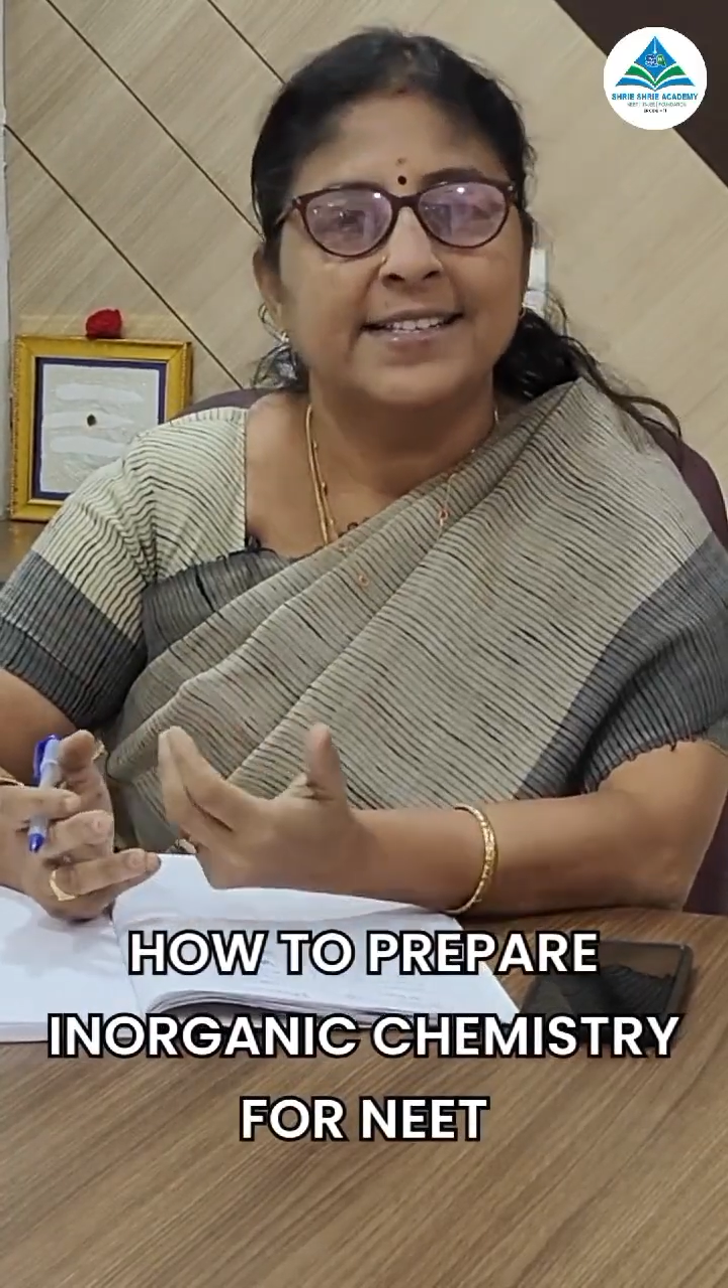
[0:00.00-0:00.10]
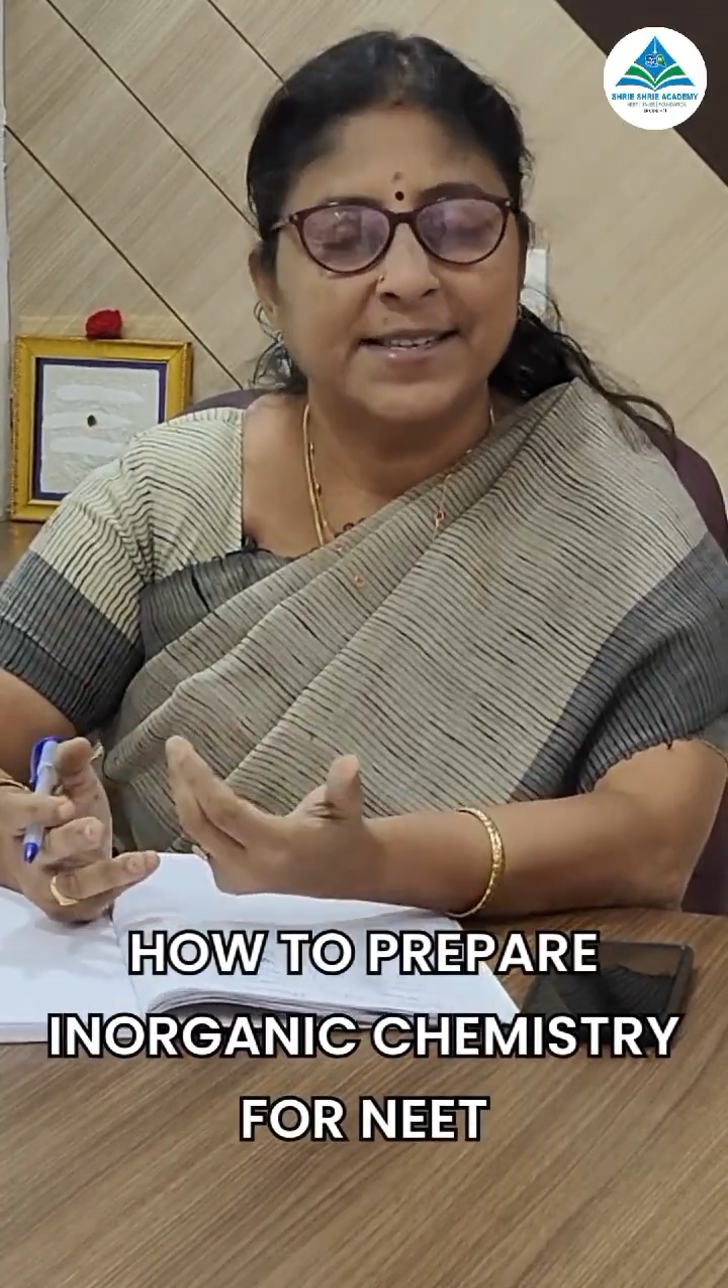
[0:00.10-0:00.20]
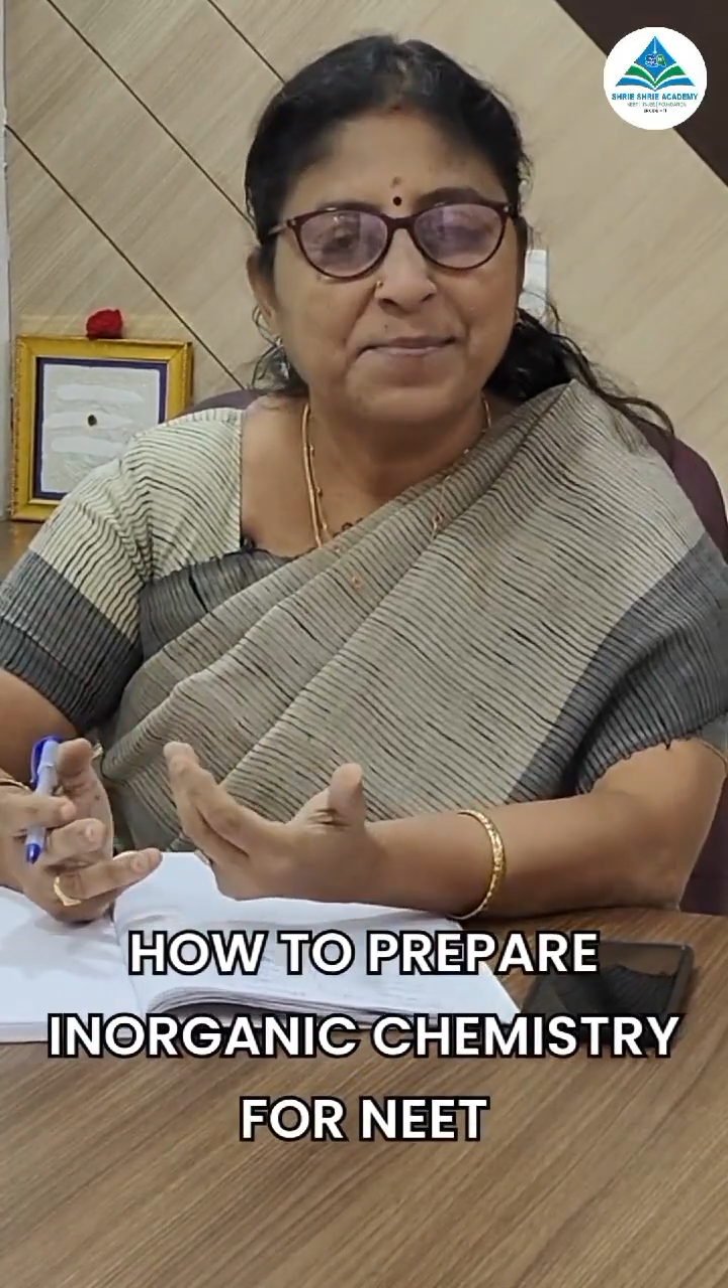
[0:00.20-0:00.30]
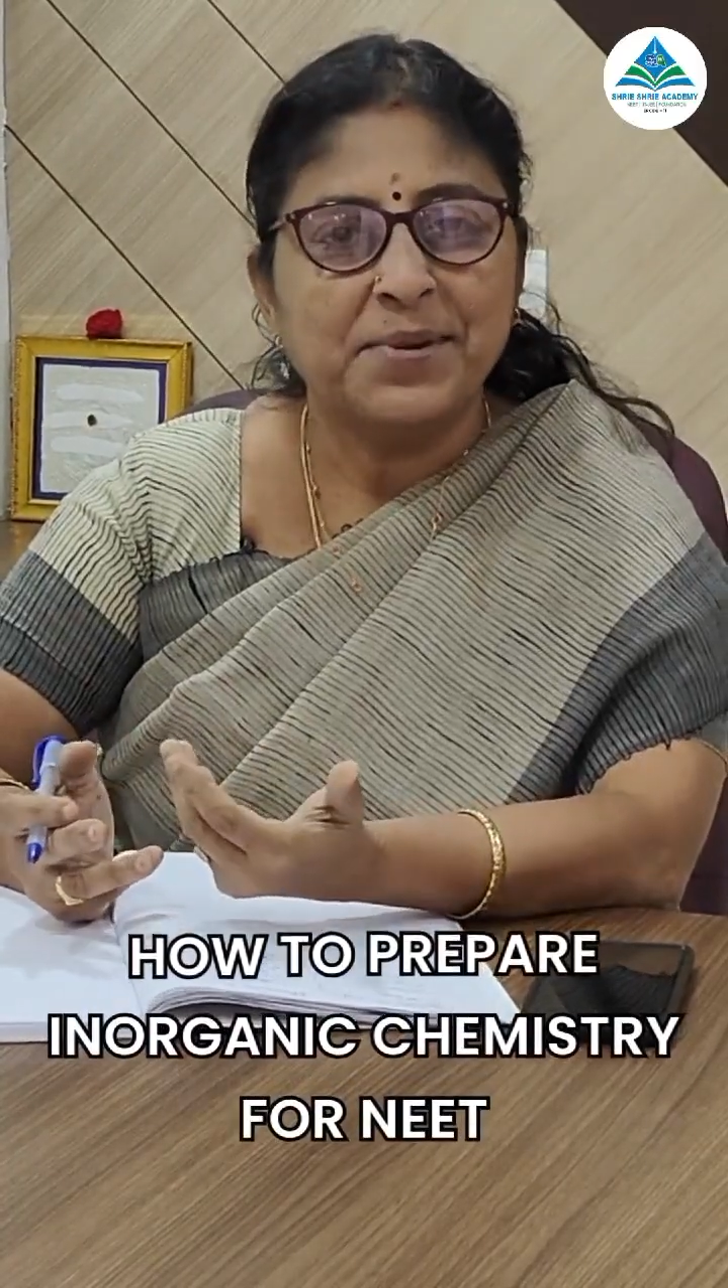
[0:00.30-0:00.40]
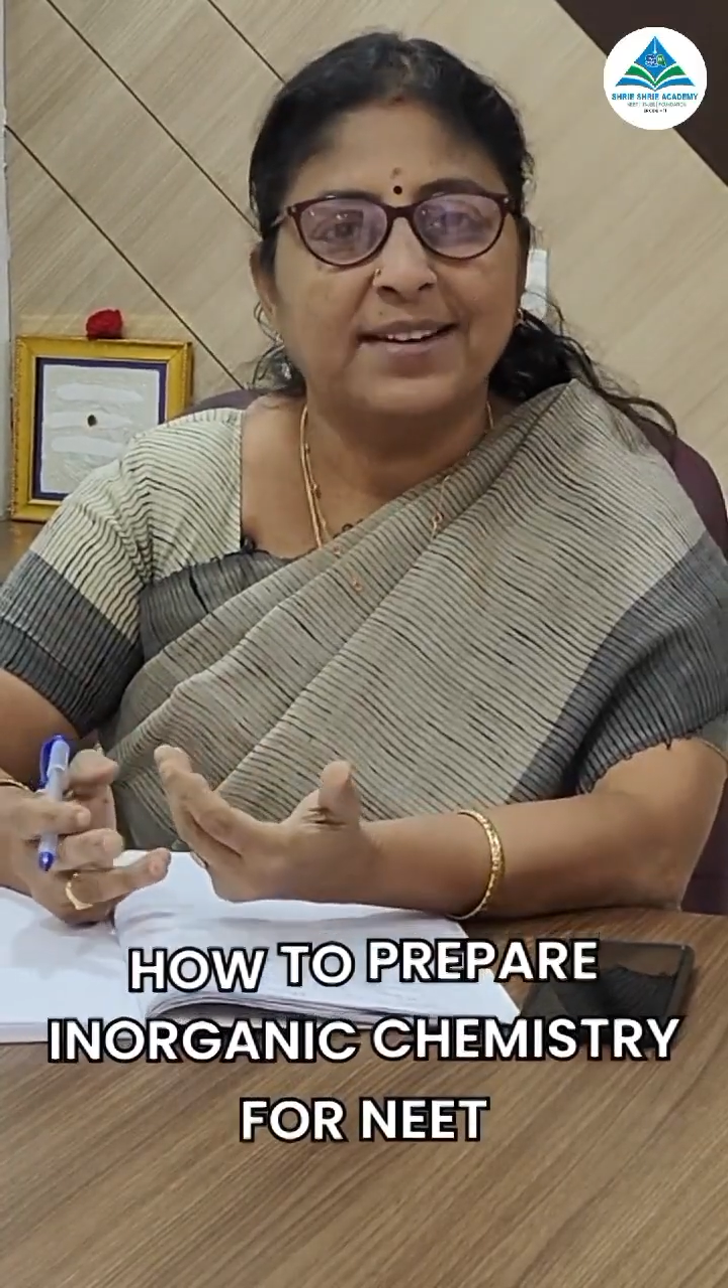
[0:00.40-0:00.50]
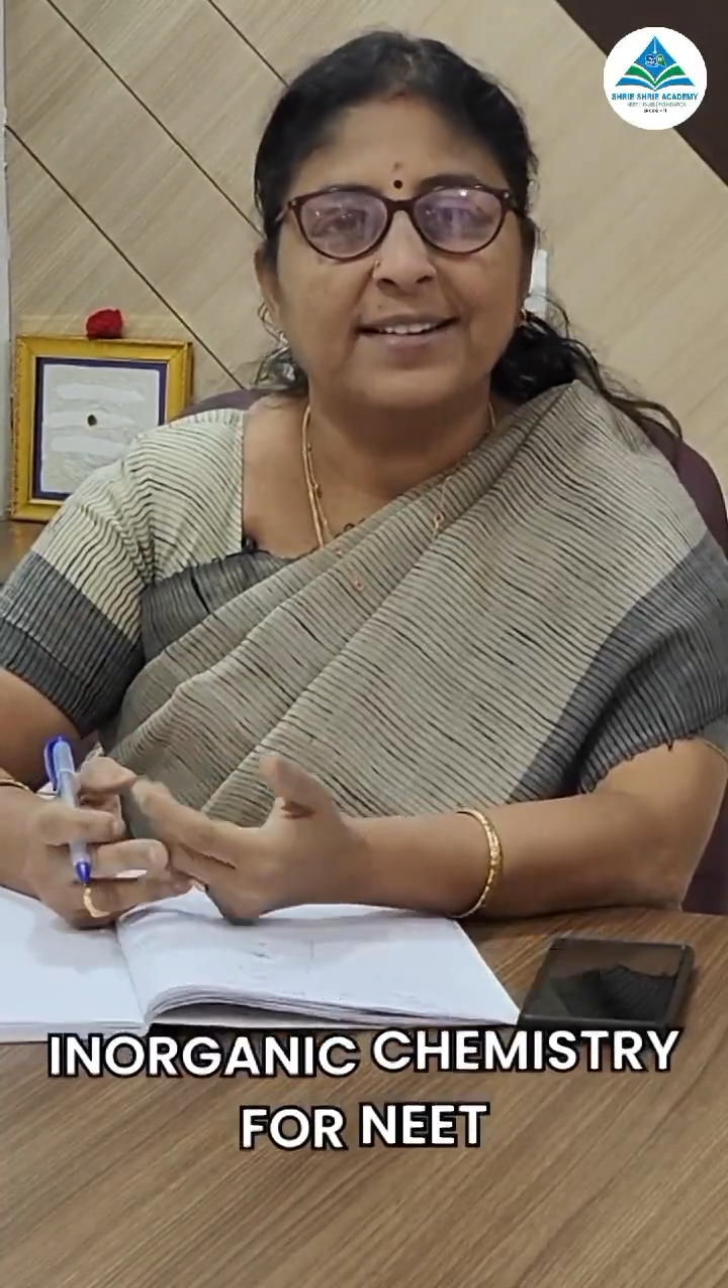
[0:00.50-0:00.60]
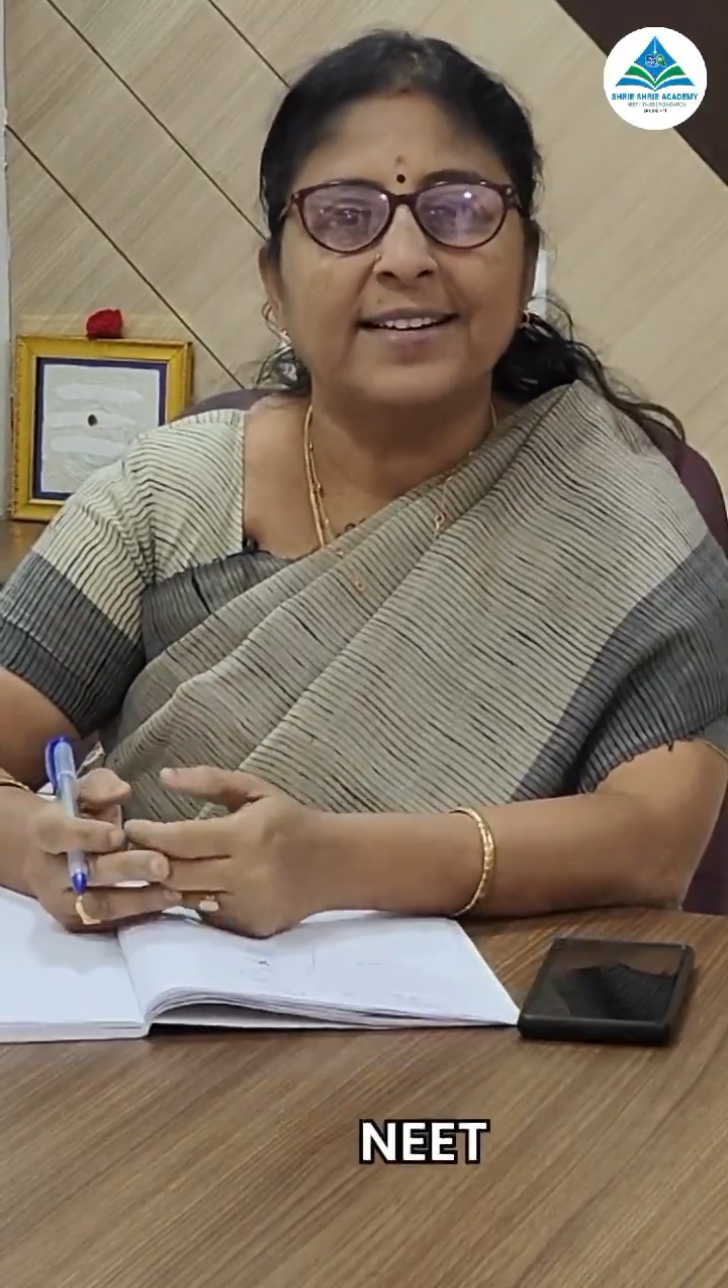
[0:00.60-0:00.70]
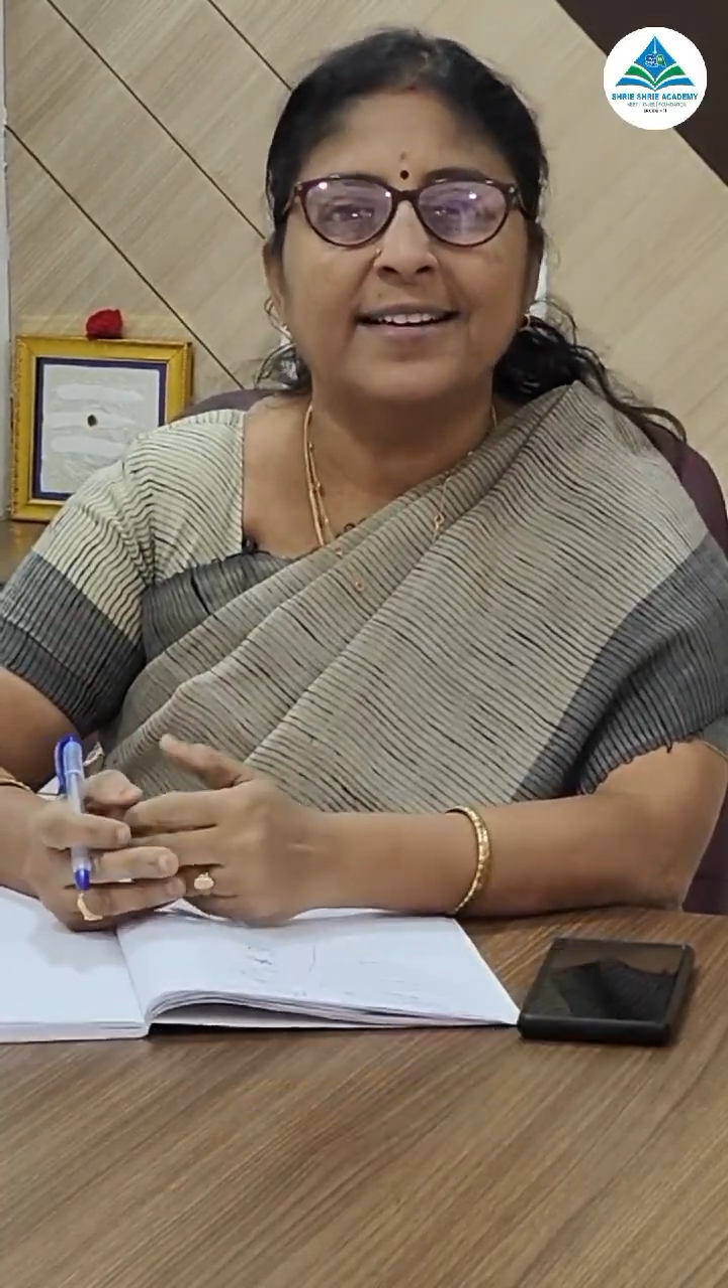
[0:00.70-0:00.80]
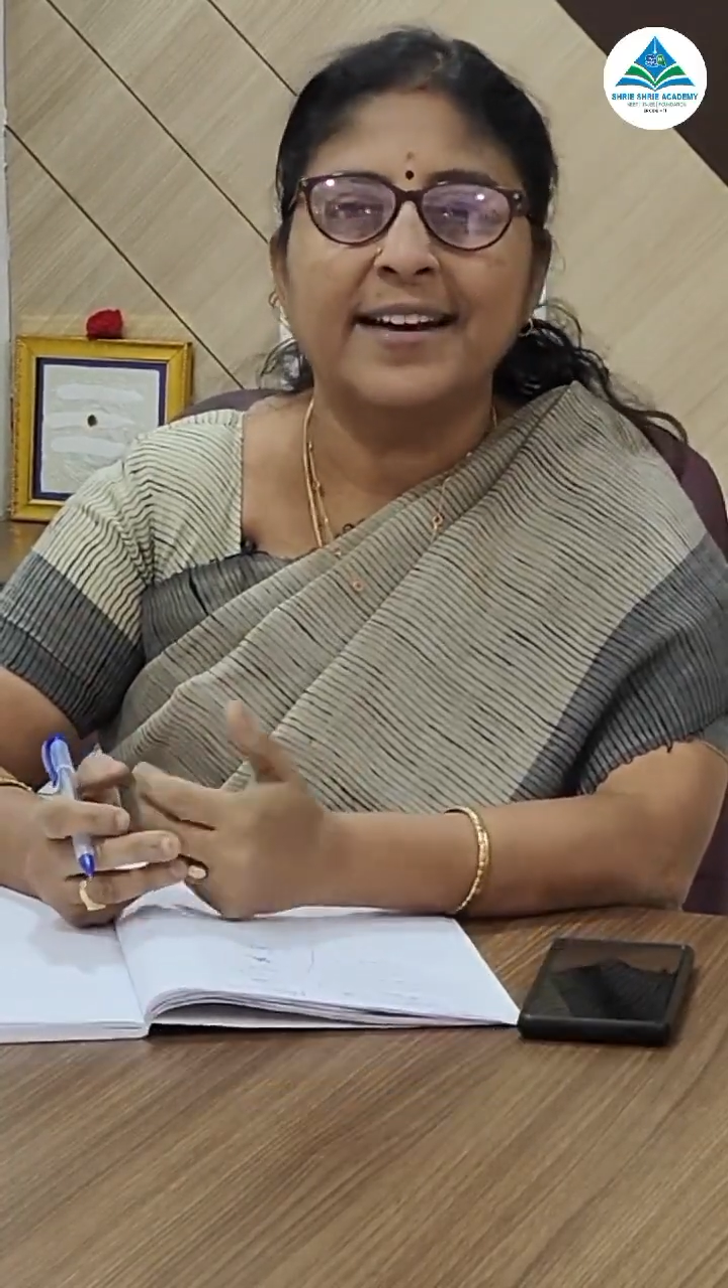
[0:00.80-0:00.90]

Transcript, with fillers: Simple.